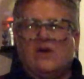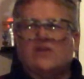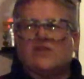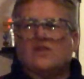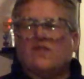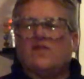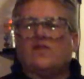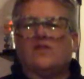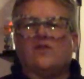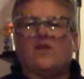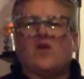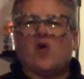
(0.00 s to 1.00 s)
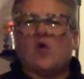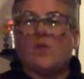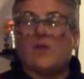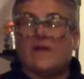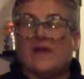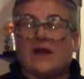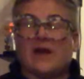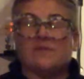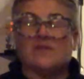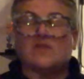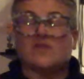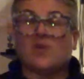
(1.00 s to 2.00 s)
so full of hope, and they come
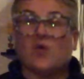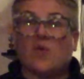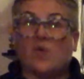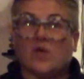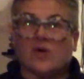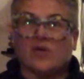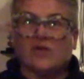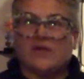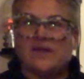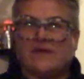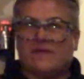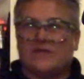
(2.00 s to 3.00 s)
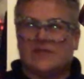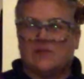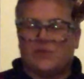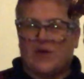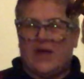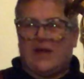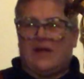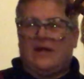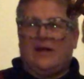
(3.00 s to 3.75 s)
so early in the spring.